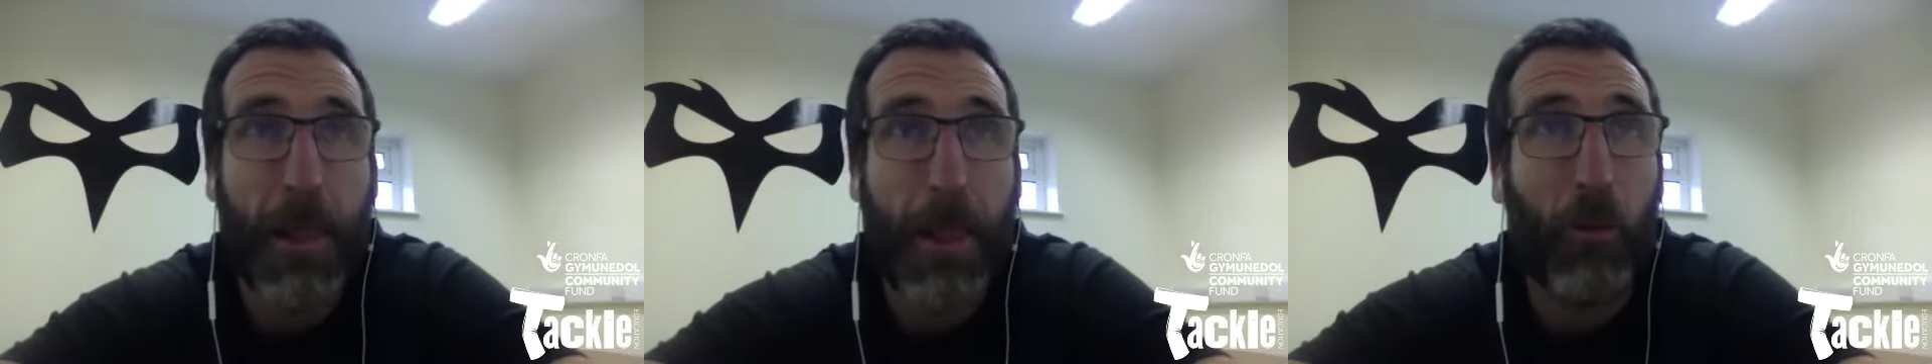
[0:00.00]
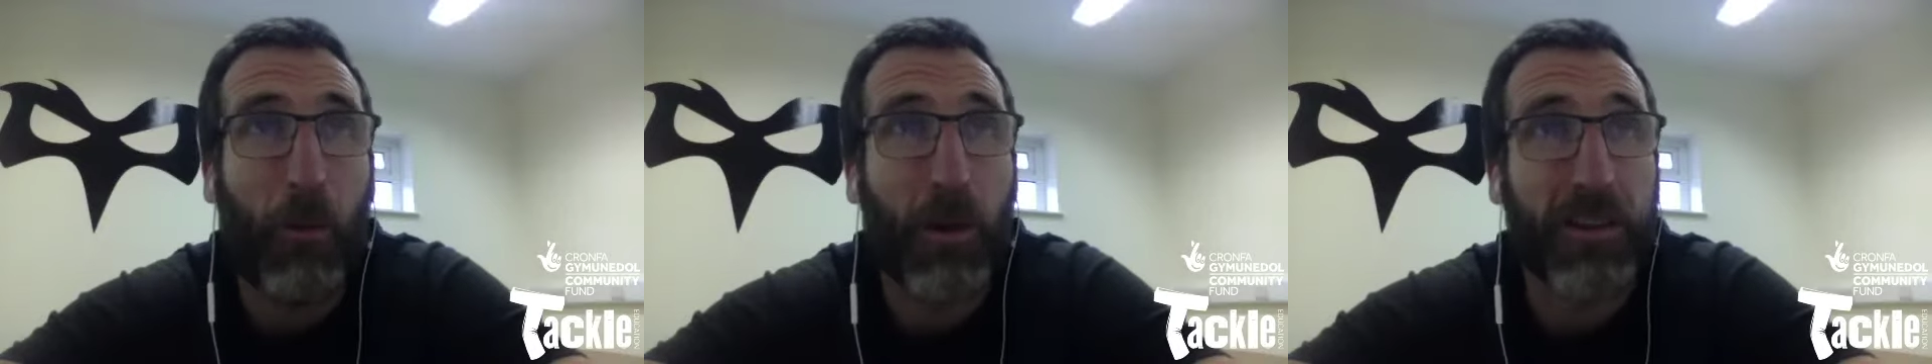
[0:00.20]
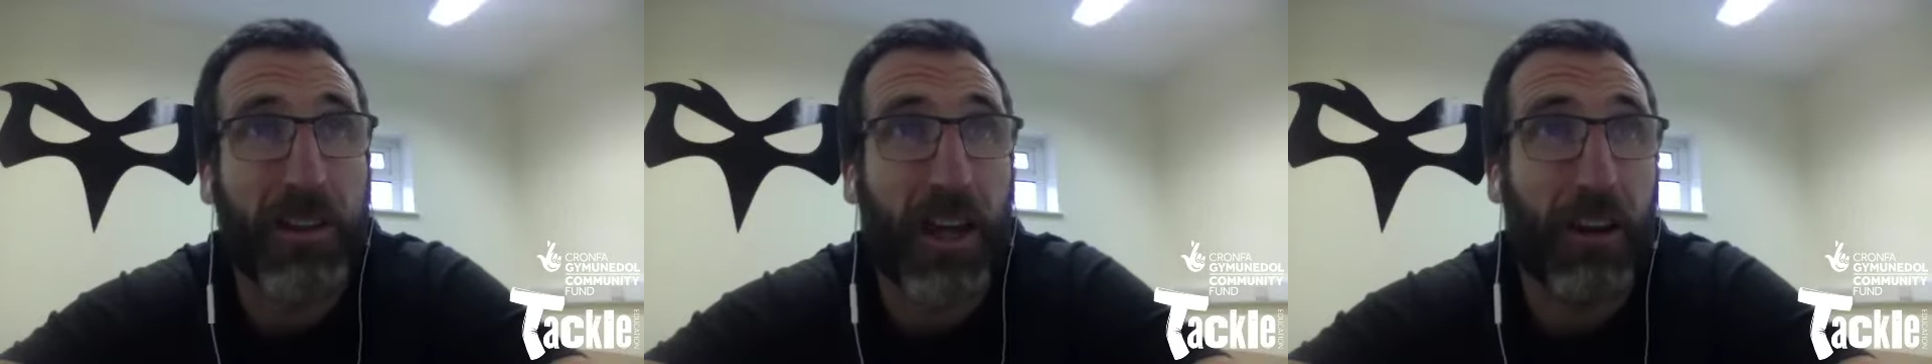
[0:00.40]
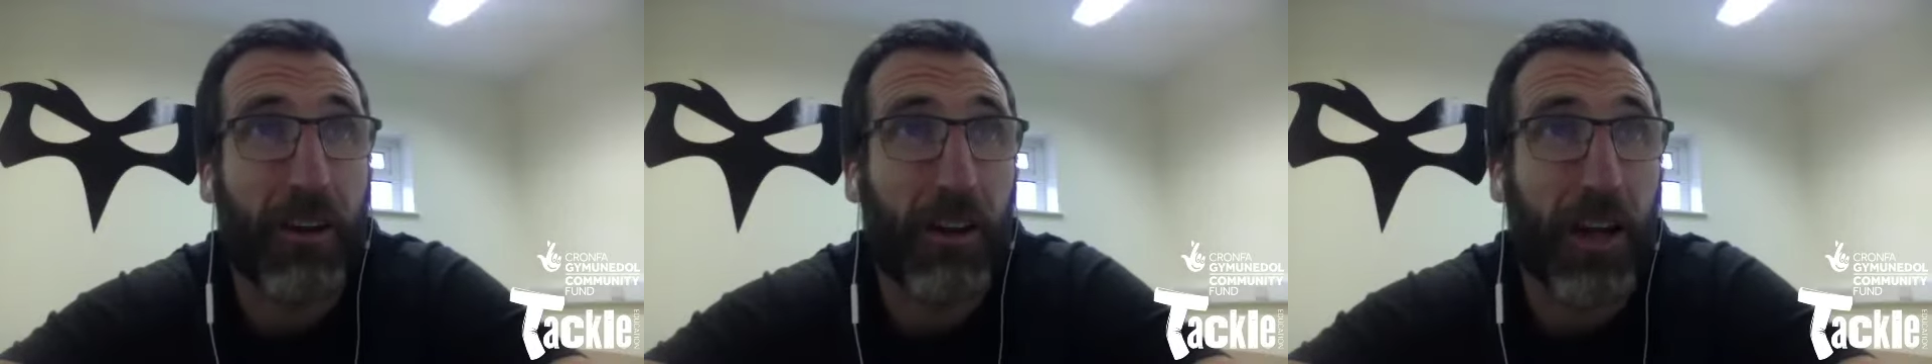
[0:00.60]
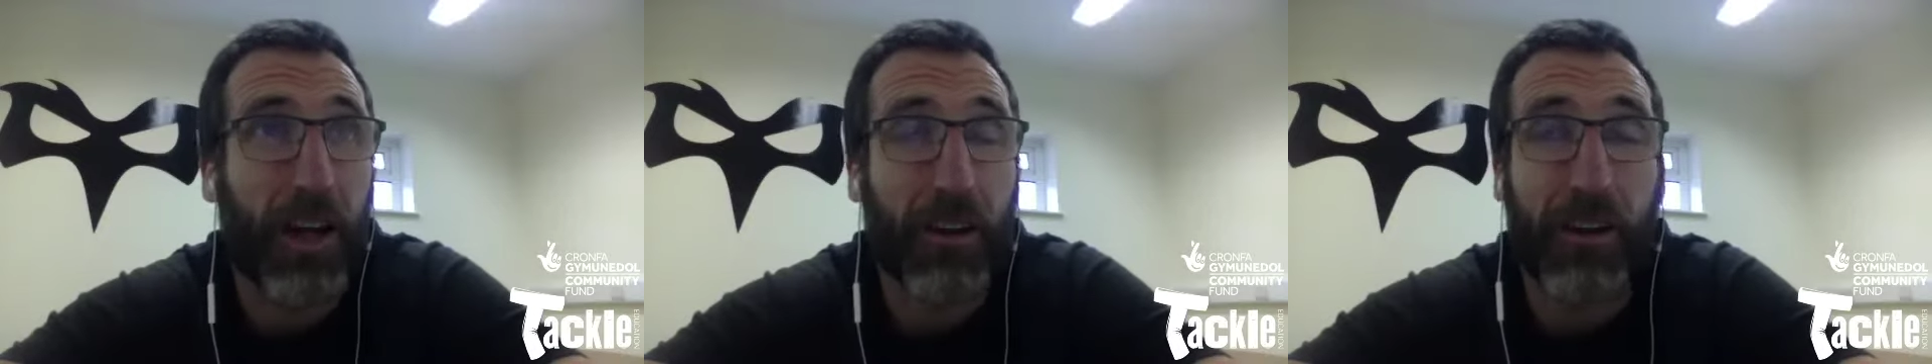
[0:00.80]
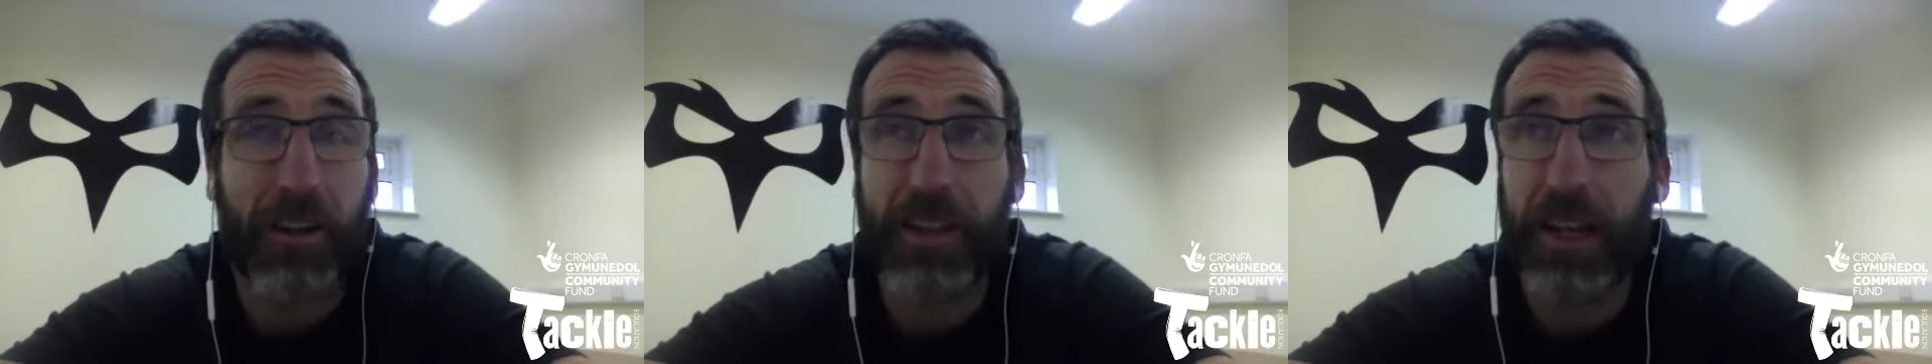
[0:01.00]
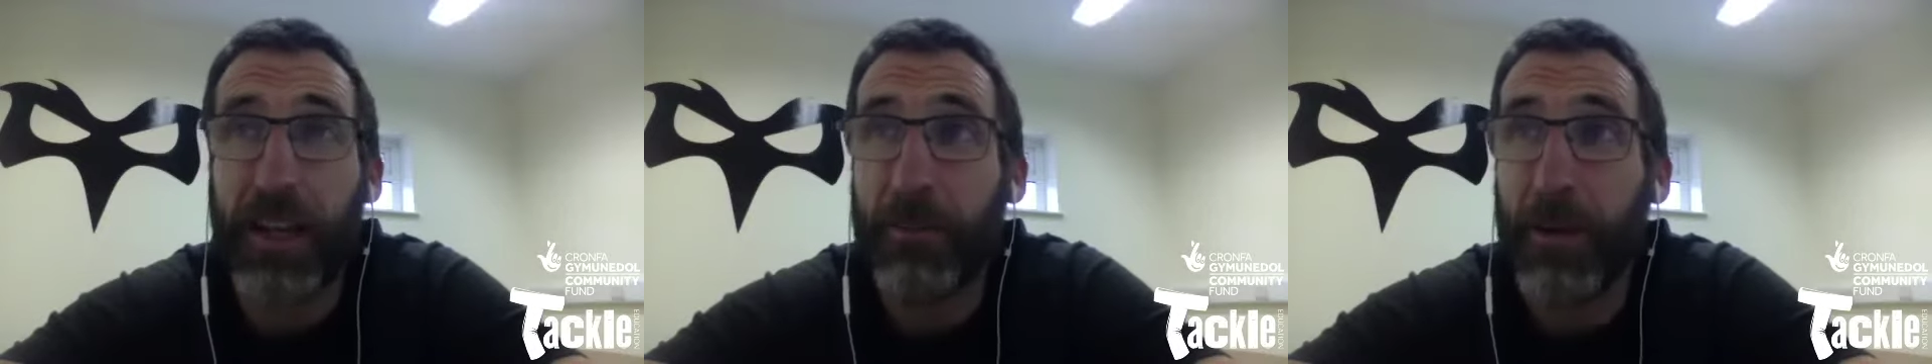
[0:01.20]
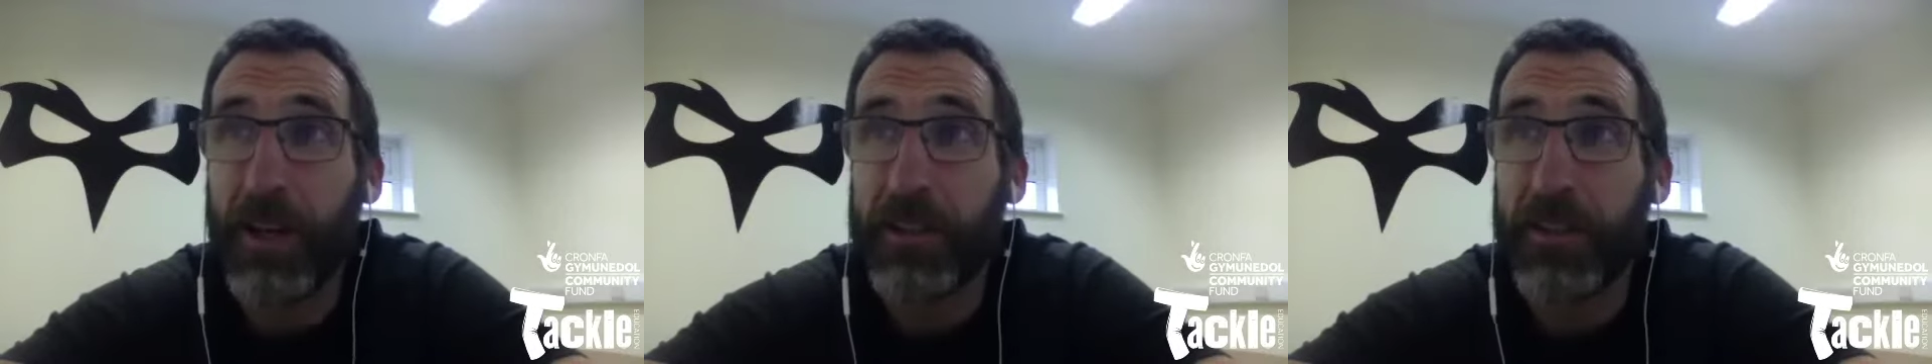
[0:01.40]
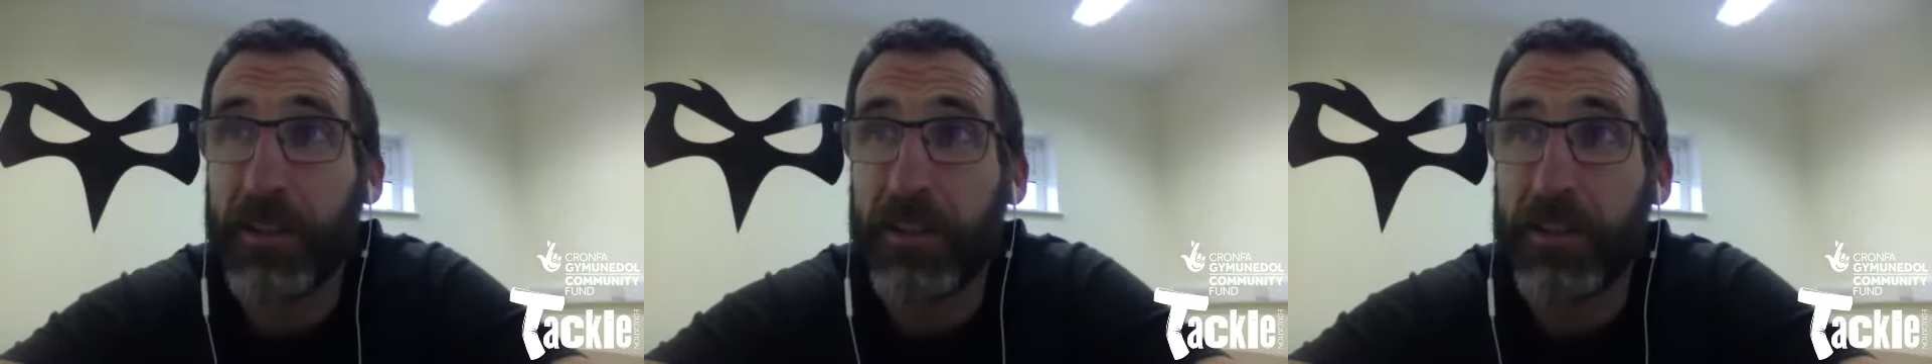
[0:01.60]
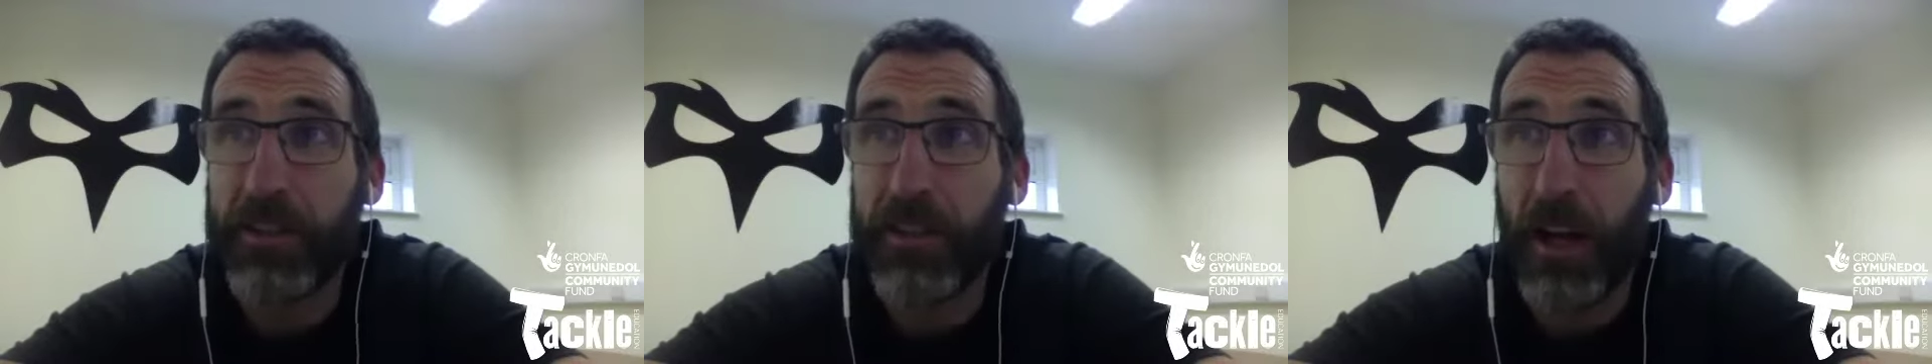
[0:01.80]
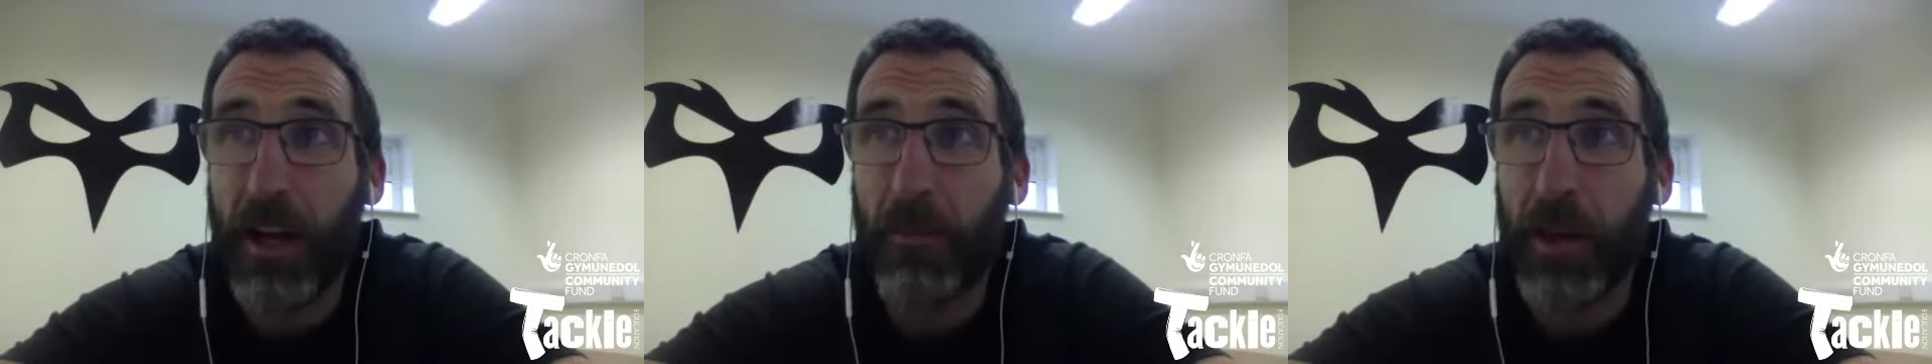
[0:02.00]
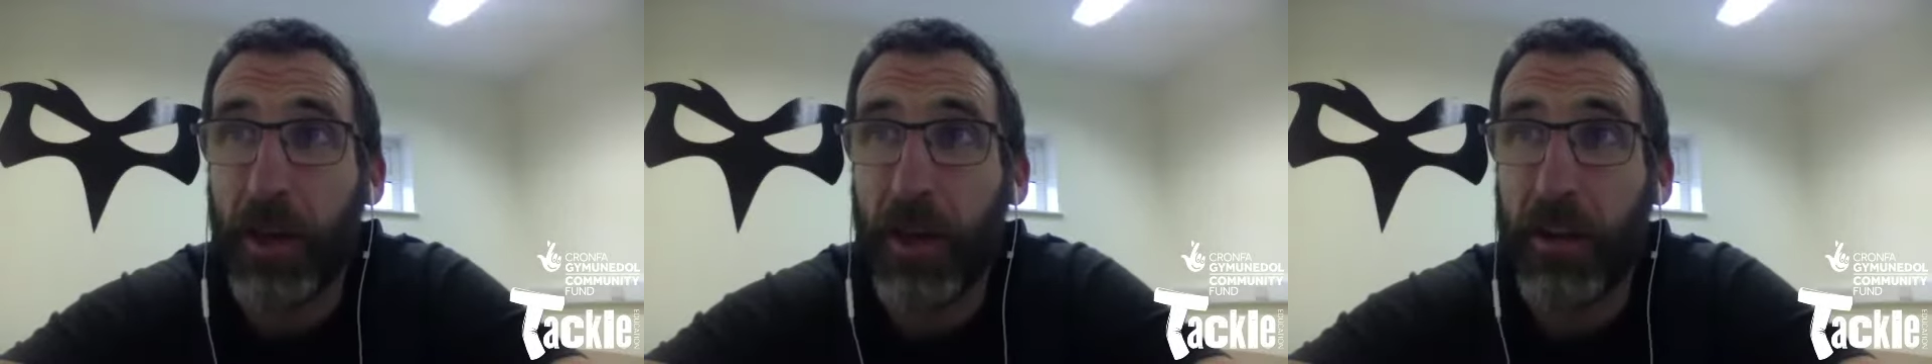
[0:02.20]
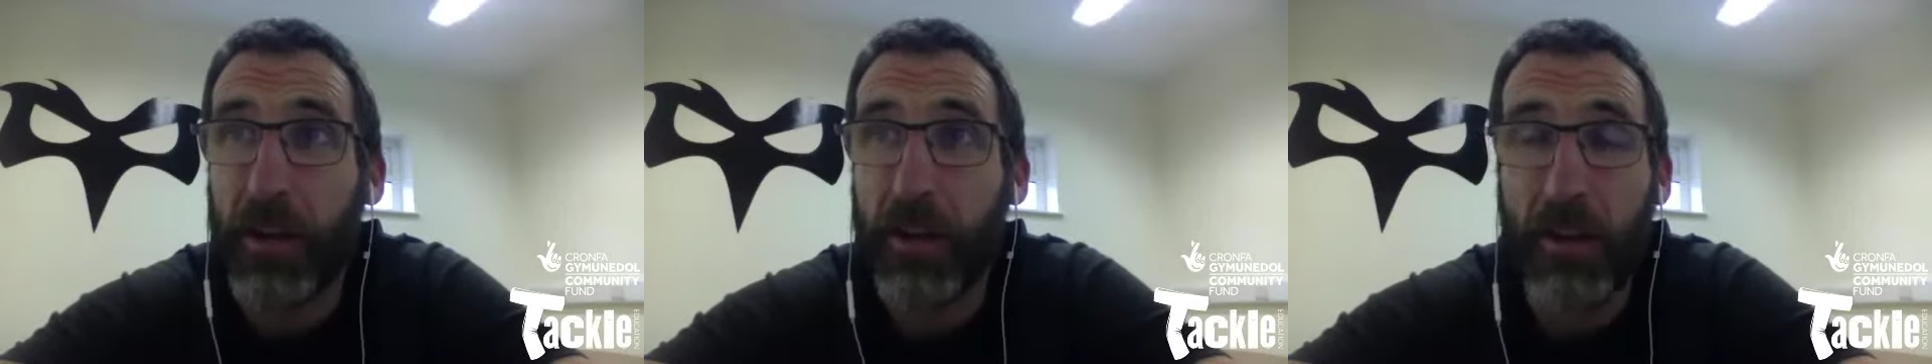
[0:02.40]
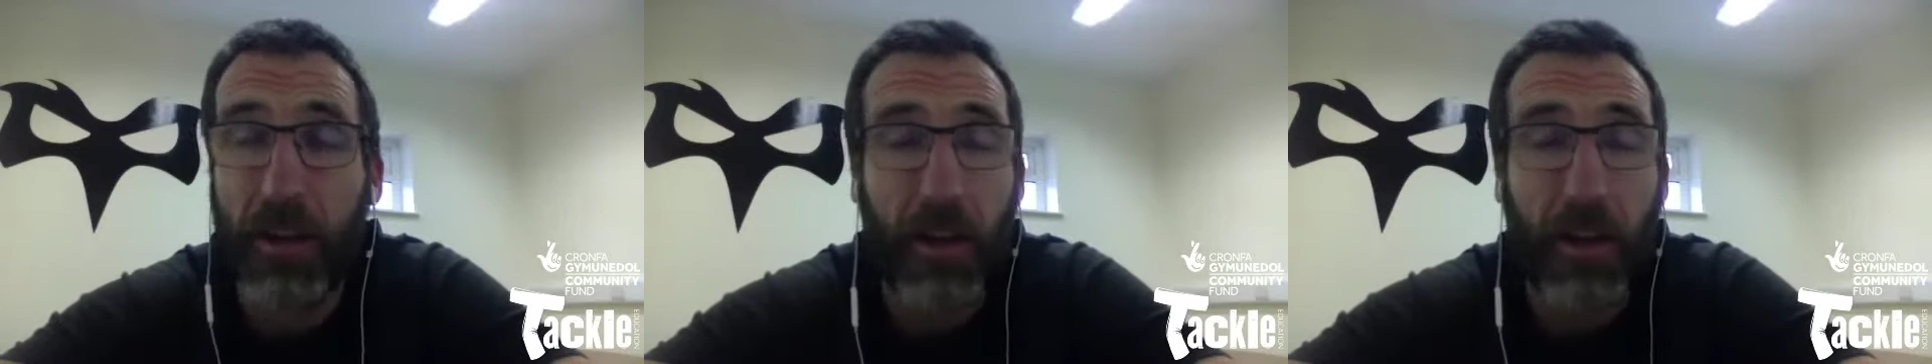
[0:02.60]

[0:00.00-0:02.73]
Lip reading: What does that look like on a daily basis? That'll be in